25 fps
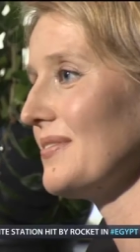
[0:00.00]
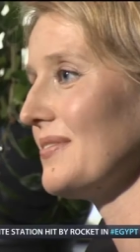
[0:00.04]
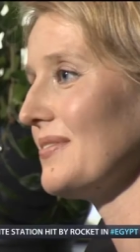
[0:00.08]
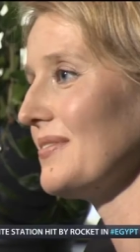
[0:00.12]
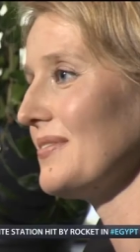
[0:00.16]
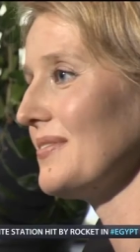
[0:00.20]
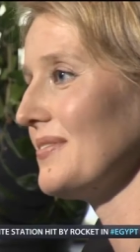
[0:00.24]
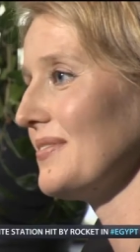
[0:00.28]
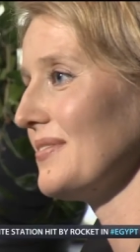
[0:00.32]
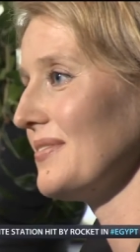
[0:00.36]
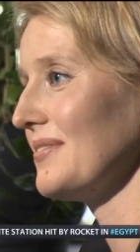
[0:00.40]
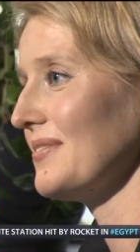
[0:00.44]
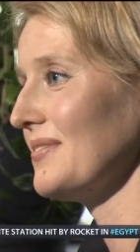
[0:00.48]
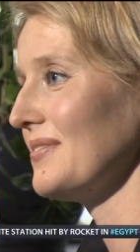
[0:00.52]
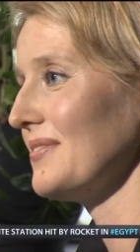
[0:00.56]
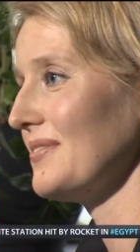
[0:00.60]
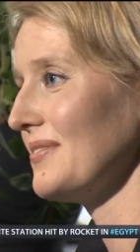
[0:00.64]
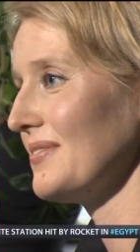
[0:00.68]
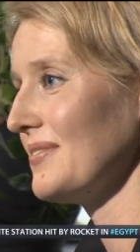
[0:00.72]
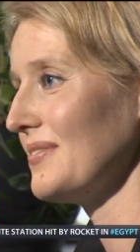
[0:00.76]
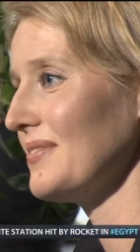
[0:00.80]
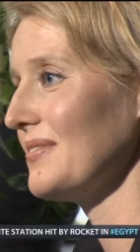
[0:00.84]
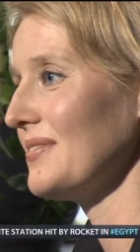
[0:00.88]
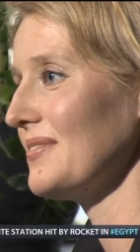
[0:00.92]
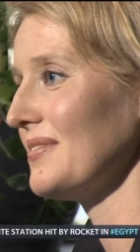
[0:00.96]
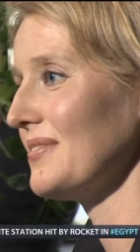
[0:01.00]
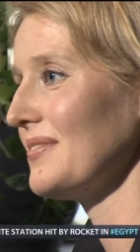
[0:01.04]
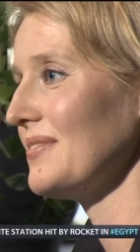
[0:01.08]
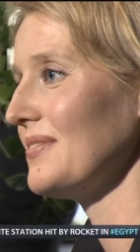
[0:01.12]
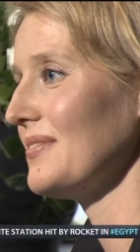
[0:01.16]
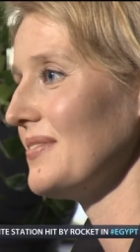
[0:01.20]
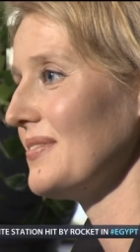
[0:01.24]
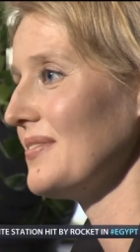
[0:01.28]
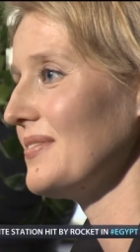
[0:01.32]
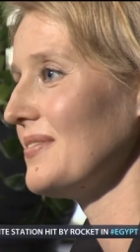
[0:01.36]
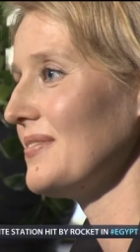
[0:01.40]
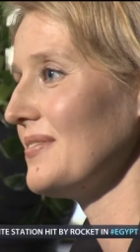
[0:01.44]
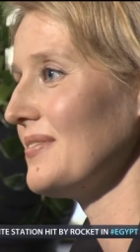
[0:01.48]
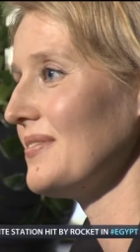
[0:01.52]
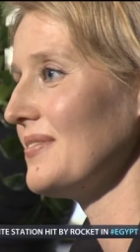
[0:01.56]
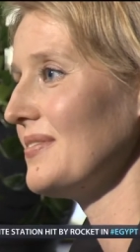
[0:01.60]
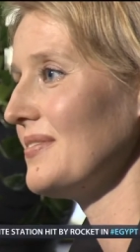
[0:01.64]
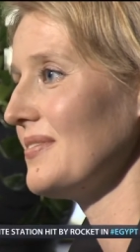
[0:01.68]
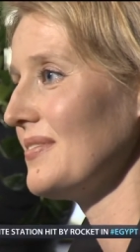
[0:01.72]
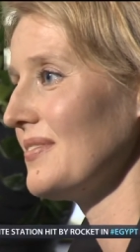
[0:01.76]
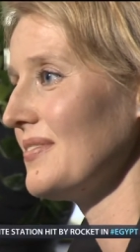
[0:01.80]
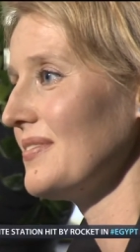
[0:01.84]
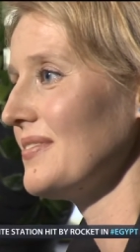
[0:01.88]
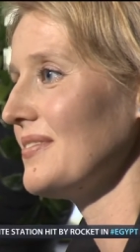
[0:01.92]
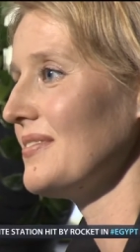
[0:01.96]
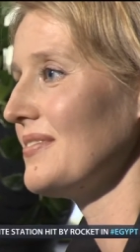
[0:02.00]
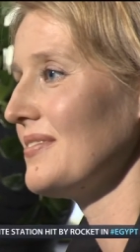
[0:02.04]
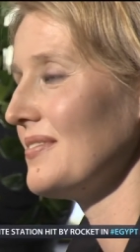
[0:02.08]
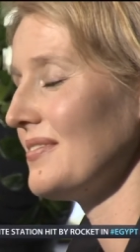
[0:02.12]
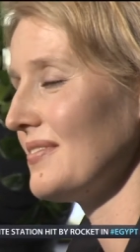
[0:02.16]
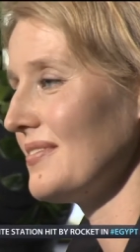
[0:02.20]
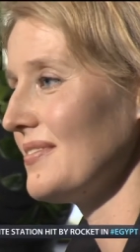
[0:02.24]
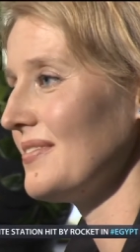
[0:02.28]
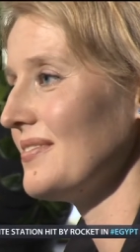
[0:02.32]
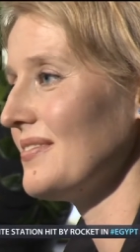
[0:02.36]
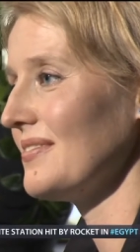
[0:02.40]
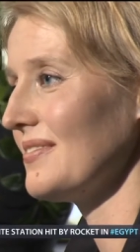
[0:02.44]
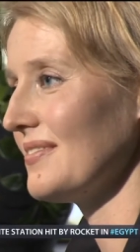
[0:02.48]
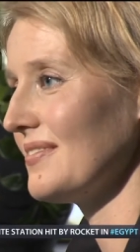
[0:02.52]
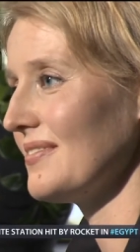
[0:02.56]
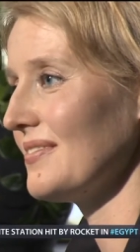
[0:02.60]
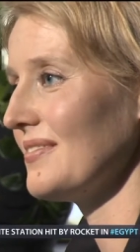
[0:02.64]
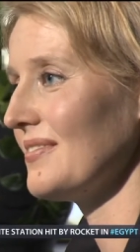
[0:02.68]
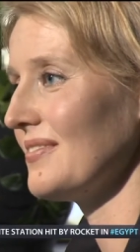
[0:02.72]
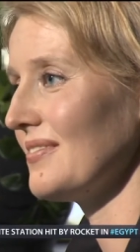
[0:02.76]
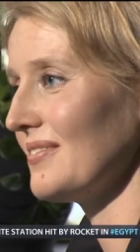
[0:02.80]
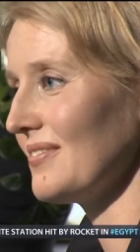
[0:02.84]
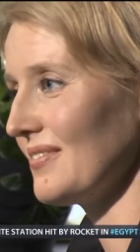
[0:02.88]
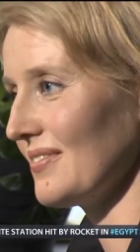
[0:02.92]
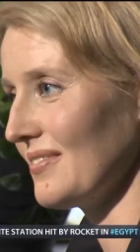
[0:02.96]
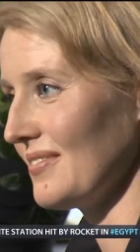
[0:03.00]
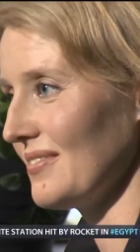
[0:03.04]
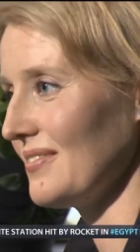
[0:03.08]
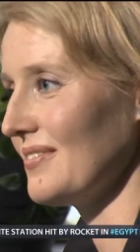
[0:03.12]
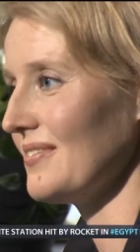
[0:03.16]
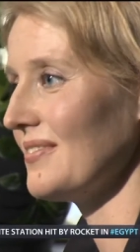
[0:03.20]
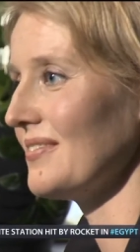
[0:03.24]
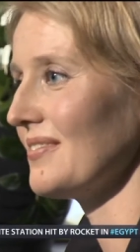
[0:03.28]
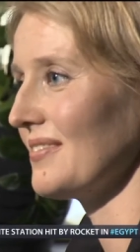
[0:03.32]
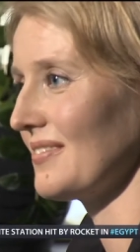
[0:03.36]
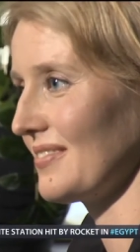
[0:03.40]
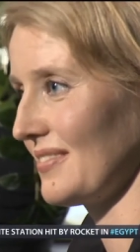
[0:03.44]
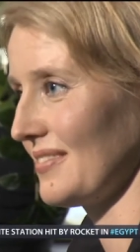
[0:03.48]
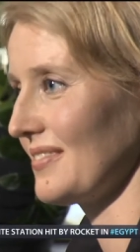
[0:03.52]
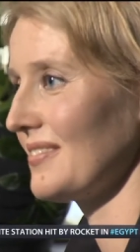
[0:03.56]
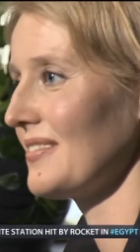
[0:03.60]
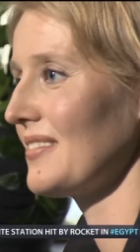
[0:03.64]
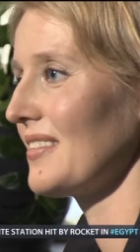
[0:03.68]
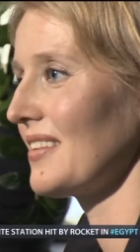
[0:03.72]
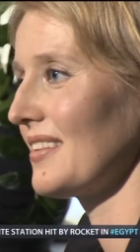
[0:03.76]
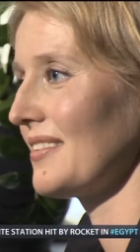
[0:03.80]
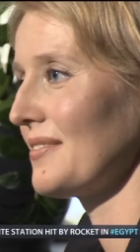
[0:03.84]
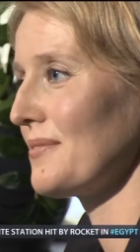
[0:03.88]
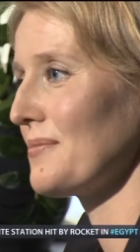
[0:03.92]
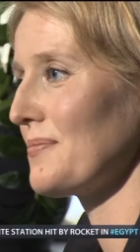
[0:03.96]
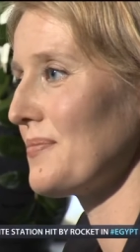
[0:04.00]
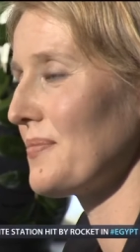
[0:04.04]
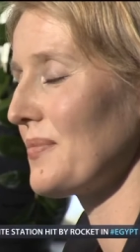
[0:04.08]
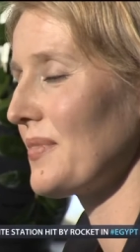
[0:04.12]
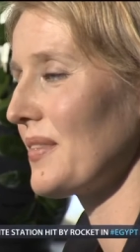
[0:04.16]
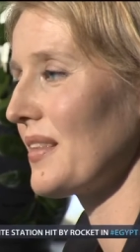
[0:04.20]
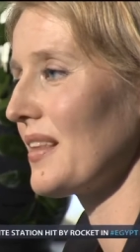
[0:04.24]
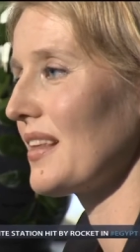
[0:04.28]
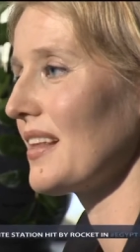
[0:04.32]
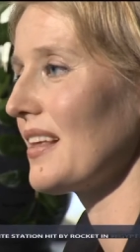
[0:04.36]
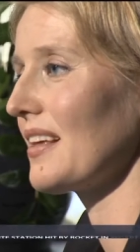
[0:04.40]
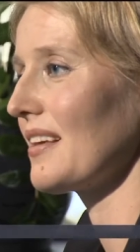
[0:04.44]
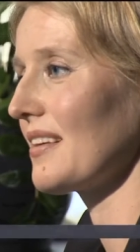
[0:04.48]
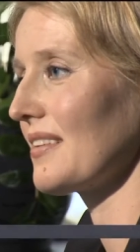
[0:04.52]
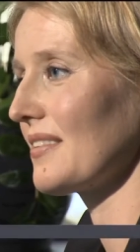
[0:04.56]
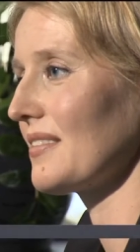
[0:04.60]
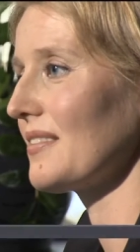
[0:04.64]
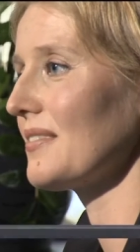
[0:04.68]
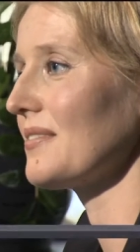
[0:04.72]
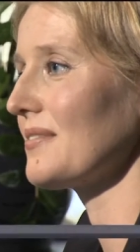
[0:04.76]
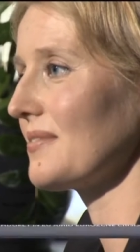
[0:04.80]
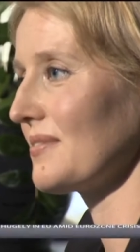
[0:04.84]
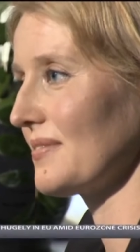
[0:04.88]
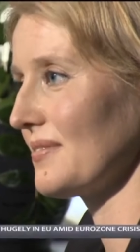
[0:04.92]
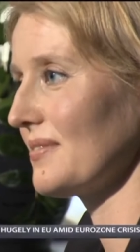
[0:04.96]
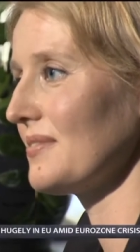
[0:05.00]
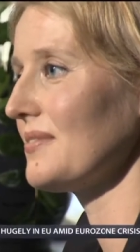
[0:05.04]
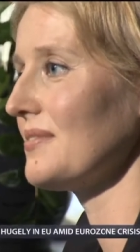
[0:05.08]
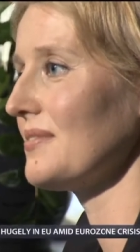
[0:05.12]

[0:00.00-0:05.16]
diluted and spread out. Distribution of responsibility, and maybe that's just the